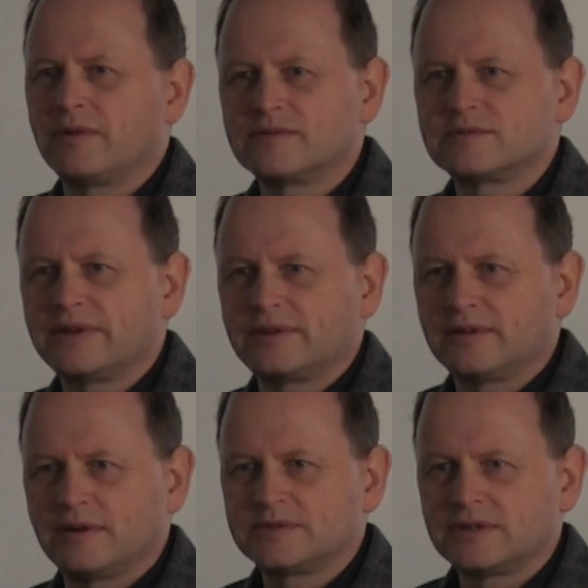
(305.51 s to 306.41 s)
on those
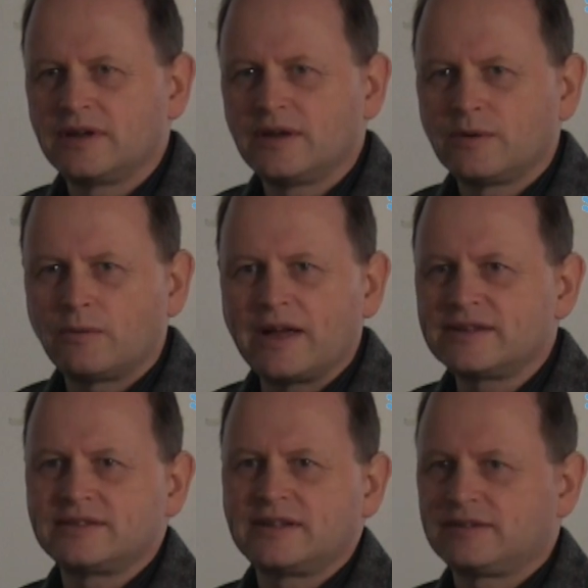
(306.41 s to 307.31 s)
mountaintops?
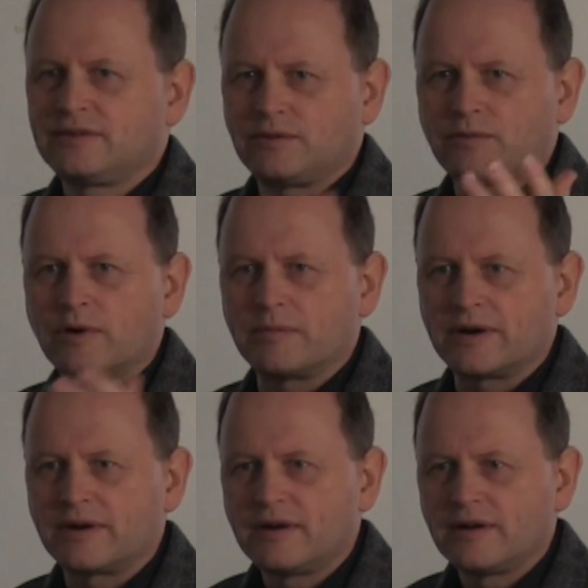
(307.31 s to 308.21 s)
Why isn't it,
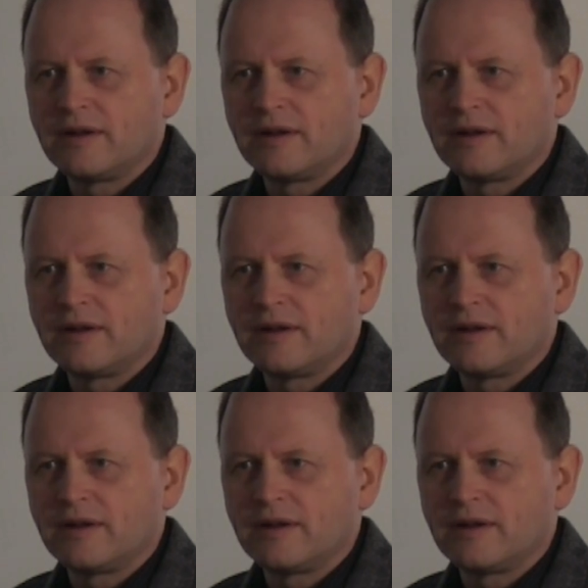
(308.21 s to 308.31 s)
warmer?